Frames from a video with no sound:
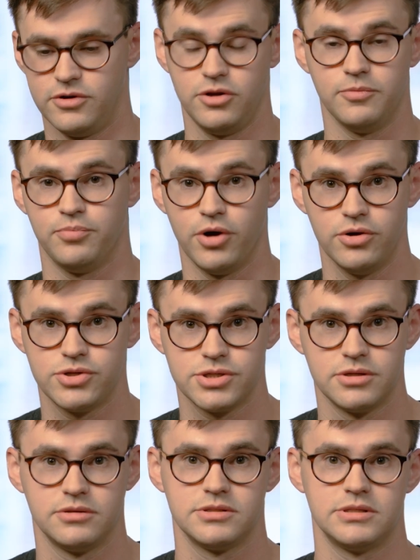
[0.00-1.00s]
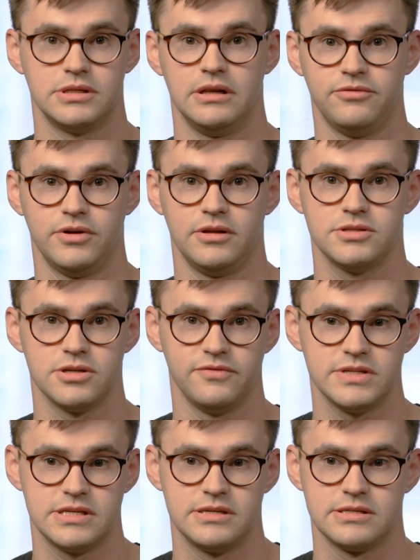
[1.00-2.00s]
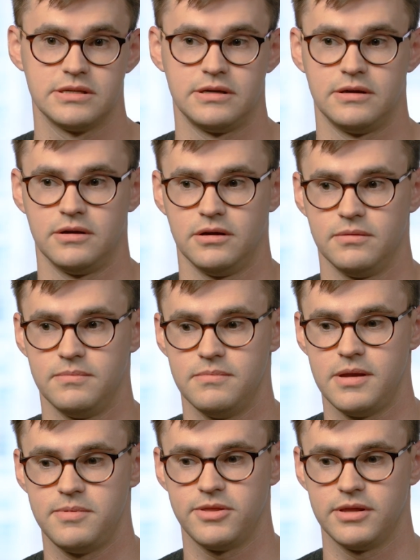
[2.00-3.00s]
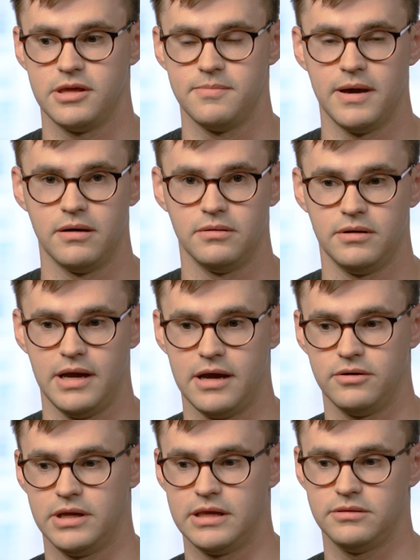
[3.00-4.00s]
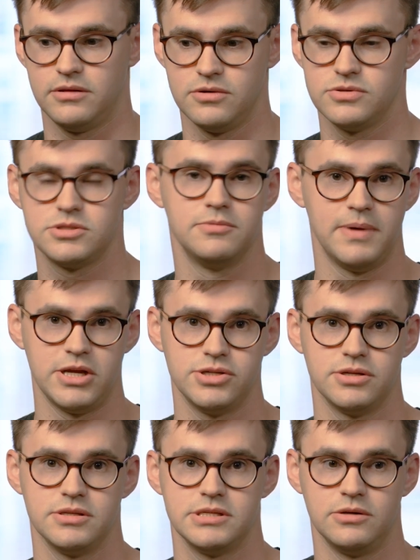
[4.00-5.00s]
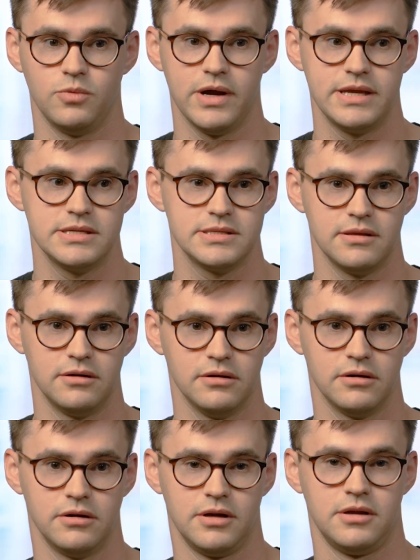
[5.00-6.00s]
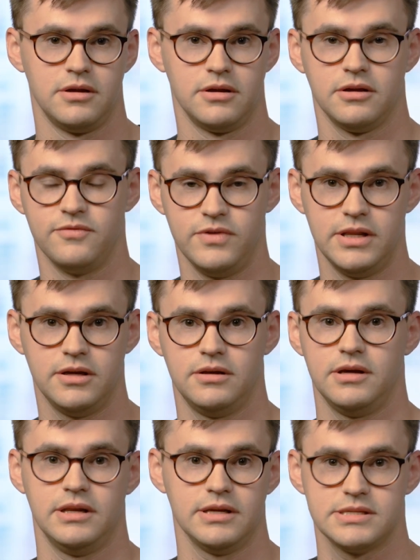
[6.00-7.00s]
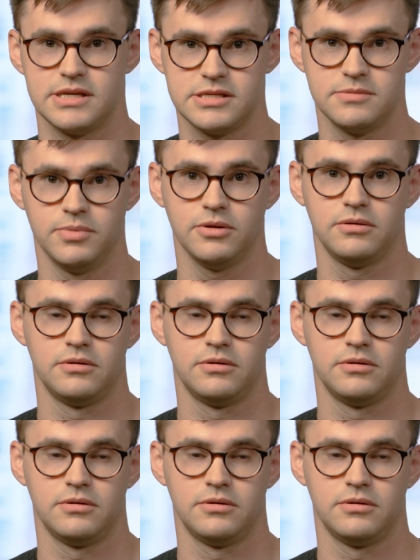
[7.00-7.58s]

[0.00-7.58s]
a new approach to delivering services. Maybe thinking about how to get those to patients in ways that are convenient and accessible